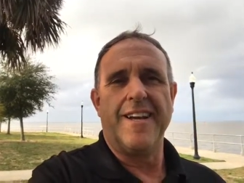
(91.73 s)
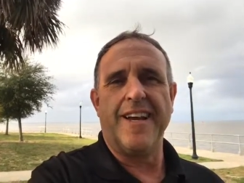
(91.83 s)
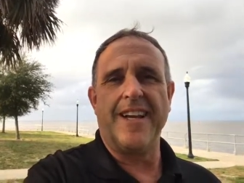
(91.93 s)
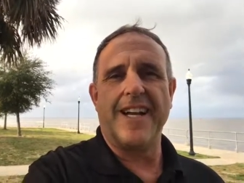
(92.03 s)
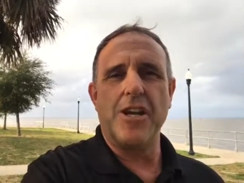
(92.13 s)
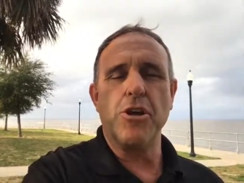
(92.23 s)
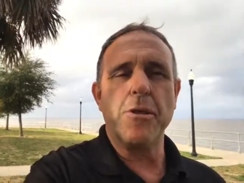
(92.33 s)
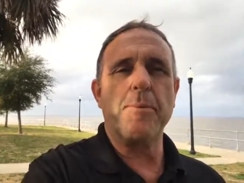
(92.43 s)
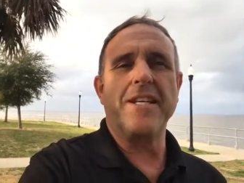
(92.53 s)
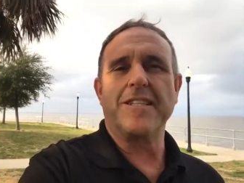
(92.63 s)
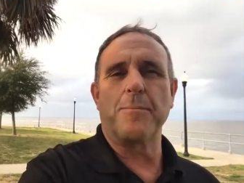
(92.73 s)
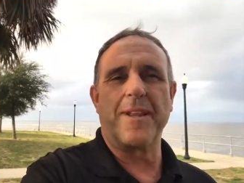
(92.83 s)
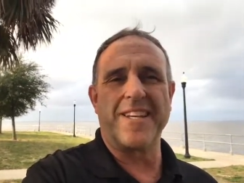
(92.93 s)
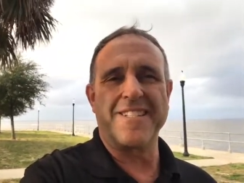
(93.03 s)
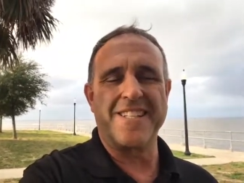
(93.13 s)
And I know the pizza
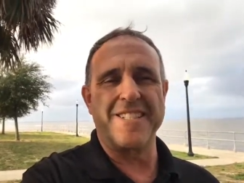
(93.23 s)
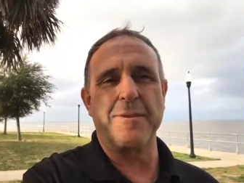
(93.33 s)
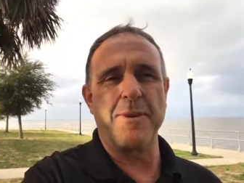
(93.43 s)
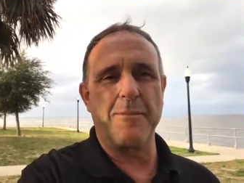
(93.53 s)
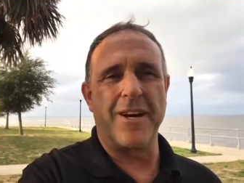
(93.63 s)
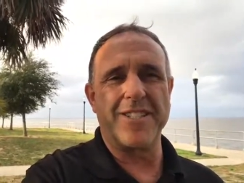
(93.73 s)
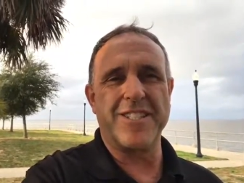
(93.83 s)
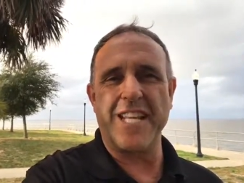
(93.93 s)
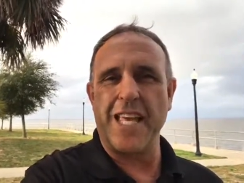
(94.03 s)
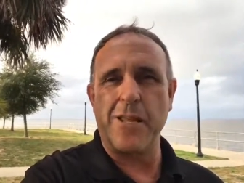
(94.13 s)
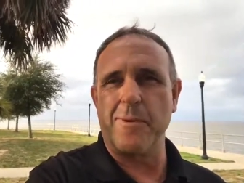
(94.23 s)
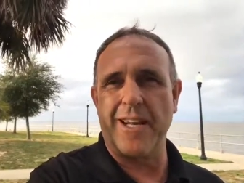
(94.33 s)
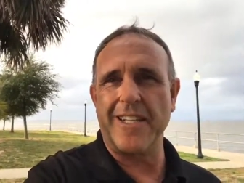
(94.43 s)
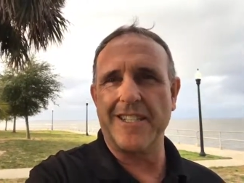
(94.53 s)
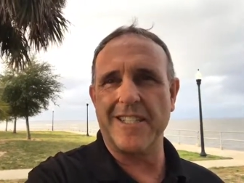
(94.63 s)
place doesn't mean much to
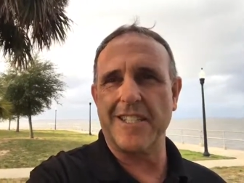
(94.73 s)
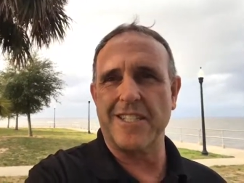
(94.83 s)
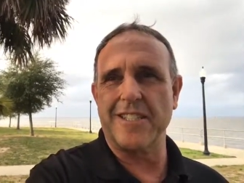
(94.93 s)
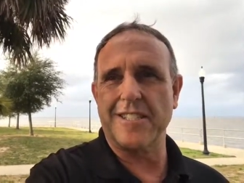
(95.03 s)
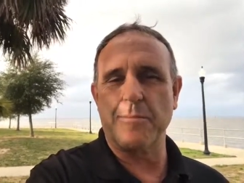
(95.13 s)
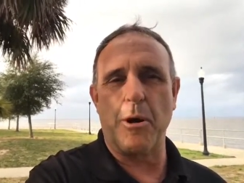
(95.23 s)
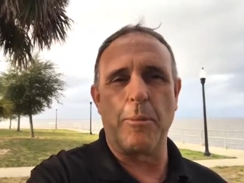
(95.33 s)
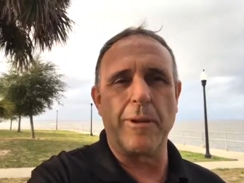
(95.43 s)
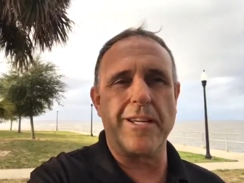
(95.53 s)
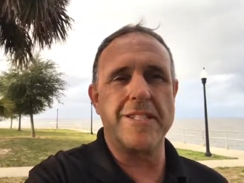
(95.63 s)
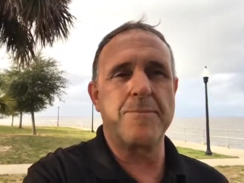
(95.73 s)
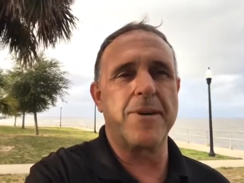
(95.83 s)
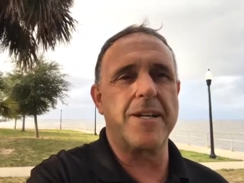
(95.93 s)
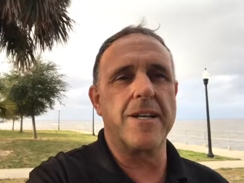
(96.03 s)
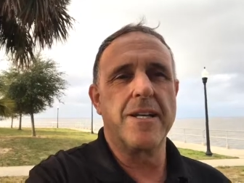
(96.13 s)
anybody, it's just a small place,
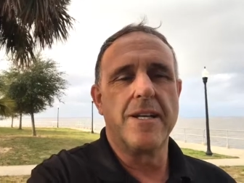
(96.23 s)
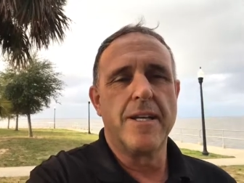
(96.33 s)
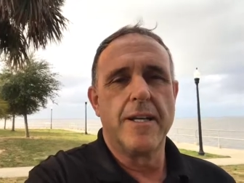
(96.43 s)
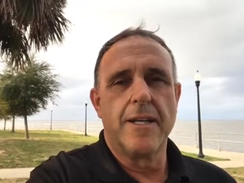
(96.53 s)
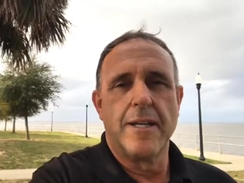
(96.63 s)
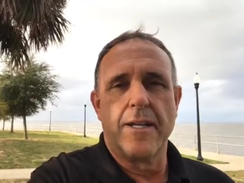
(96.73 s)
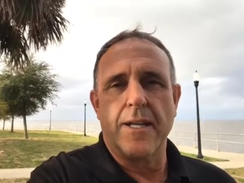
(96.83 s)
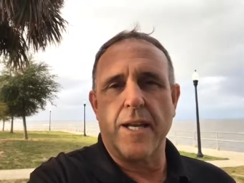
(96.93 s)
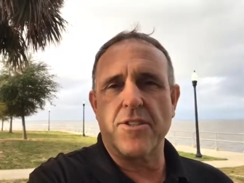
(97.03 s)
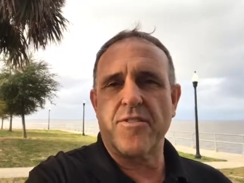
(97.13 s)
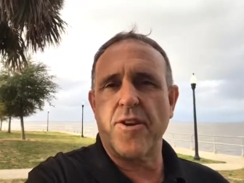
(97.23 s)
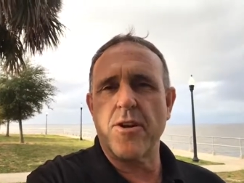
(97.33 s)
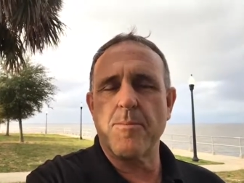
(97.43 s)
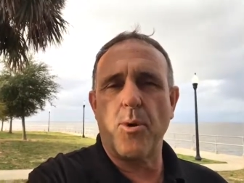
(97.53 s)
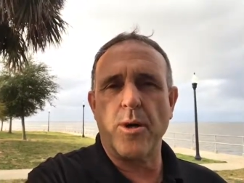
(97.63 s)
but it was
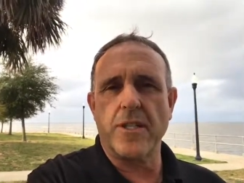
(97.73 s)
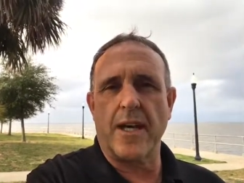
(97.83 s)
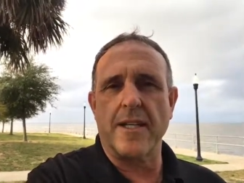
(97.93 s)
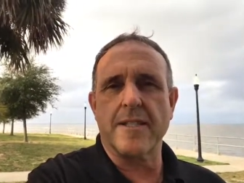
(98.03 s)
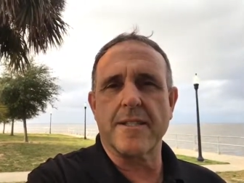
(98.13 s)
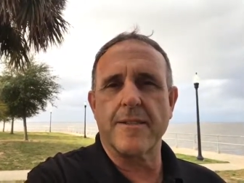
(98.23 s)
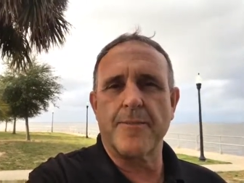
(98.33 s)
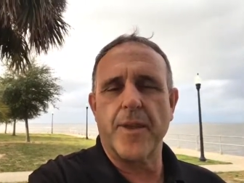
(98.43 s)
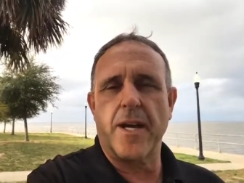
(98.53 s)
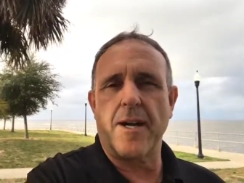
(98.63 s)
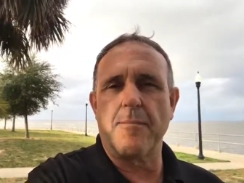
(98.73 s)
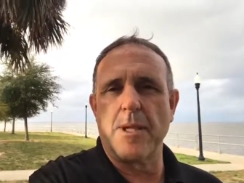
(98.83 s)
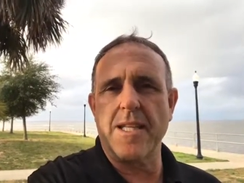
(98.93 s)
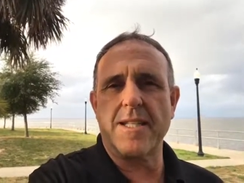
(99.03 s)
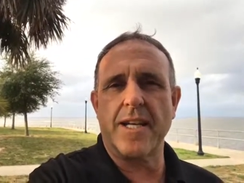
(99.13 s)
very important to us. Uh,
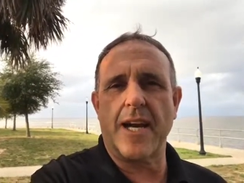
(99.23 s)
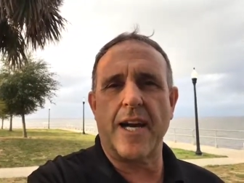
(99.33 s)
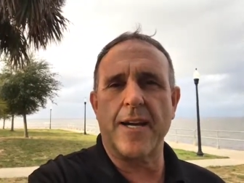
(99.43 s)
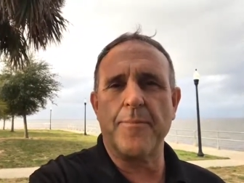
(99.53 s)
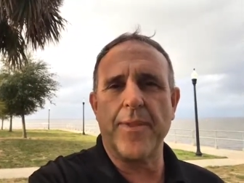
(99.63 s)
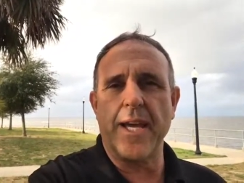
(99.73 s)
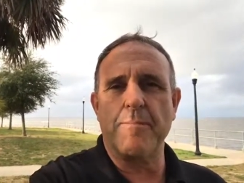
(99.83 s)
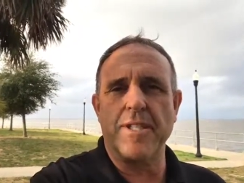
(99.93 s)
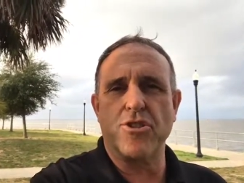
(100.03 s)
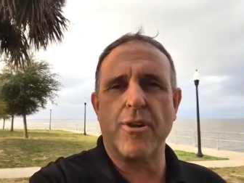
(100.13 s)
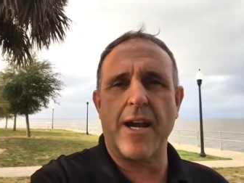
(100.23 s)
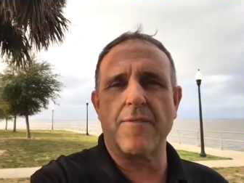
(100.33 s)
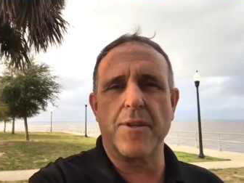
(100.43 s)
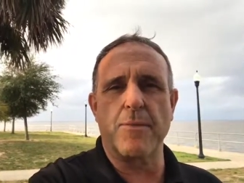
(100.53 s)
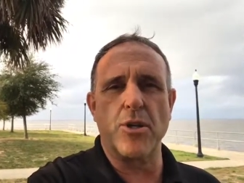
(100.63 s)
Melissa and I had been
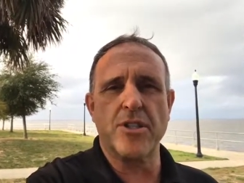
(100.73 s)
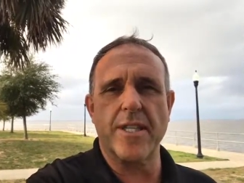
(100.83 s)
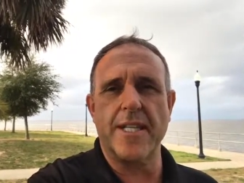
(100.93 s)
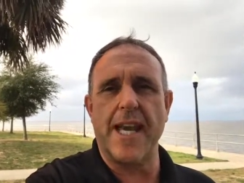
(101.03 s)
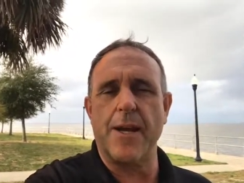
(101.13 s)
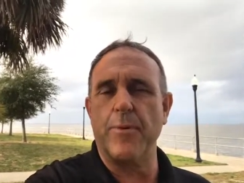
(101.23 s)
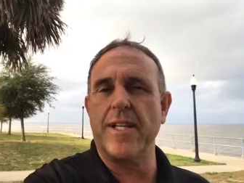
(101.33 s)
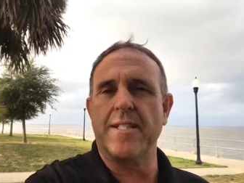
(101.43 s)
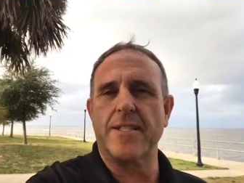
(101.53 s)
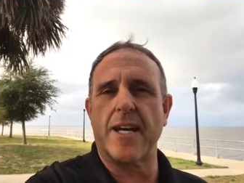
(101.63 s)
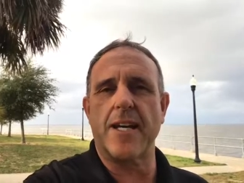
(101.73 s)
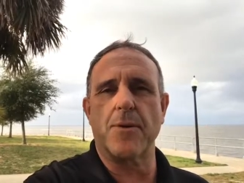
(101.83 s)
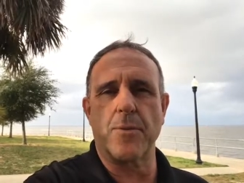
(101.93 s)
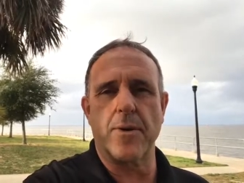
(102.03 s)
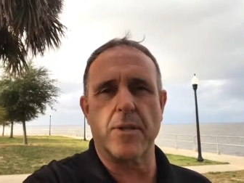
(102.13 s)
traveling most of the day and we
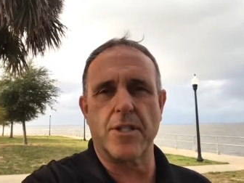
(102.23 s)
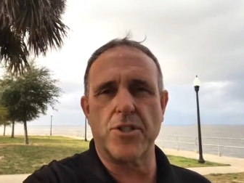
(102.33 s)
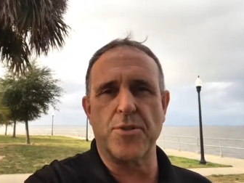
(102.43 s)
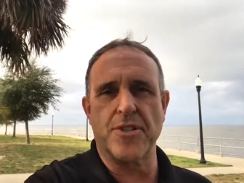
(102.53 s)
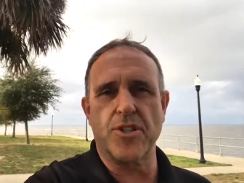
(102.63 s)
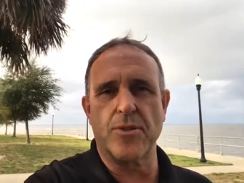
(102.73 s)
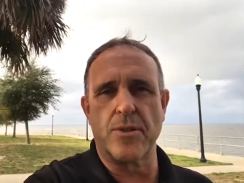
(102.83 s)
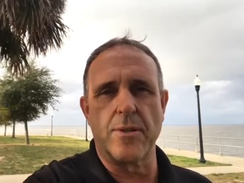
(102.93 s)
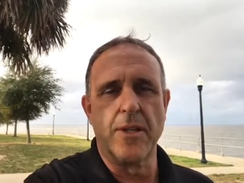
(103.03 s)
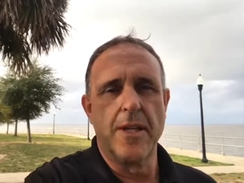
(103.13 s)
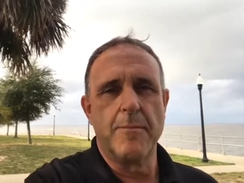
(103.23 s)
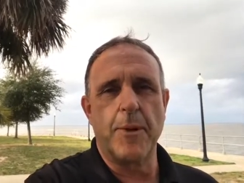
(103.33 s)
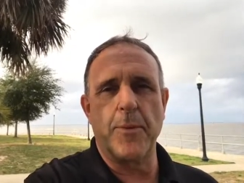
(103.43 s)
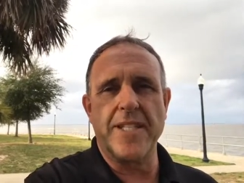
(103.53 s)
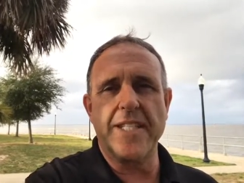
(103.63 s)
decided we were going to do the school,
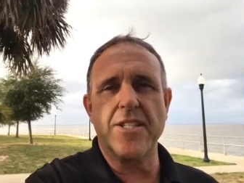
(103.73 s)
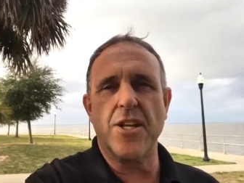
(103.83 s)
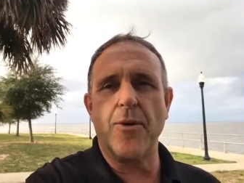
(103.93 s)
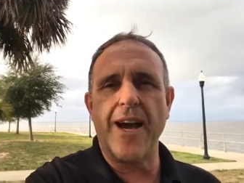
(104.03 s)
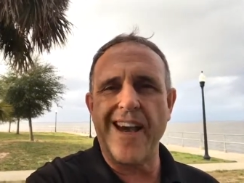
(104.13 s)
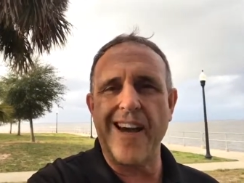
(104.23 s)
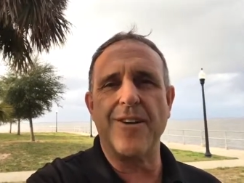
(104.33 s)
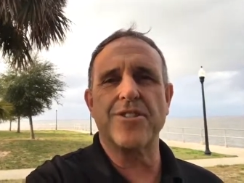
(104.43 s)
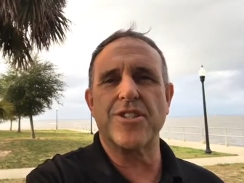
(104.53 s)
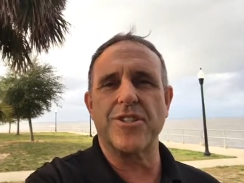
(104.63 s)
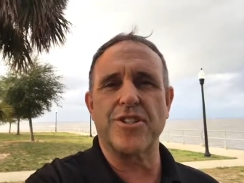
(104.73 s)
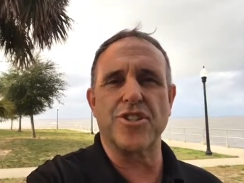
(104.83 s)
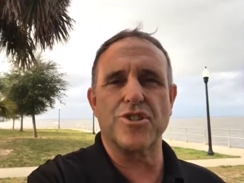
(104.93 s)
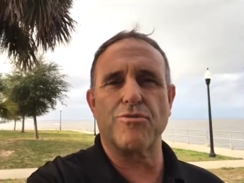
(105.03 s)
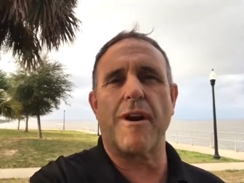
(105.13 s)
but we didn't know how to
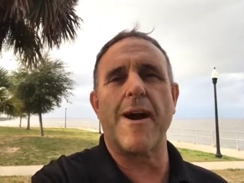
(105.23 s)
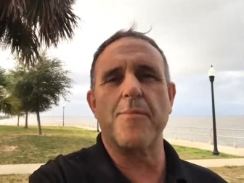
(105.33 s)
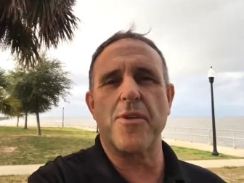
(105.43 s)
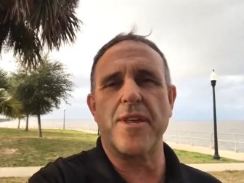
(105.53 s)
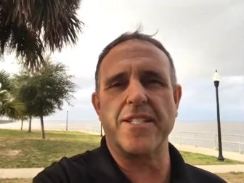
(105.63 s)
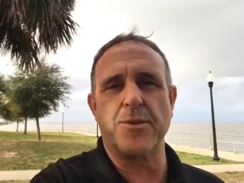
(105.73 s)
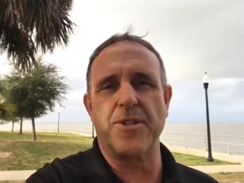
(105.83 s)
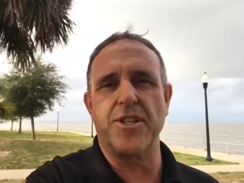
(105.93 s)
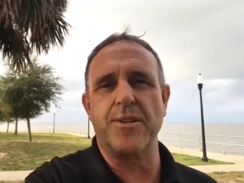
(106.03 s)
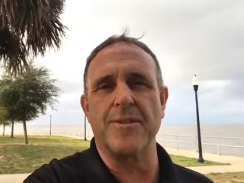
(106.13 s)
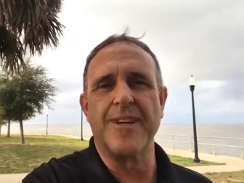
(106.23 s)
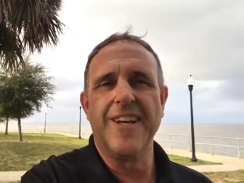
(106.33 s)
describe the things that we do.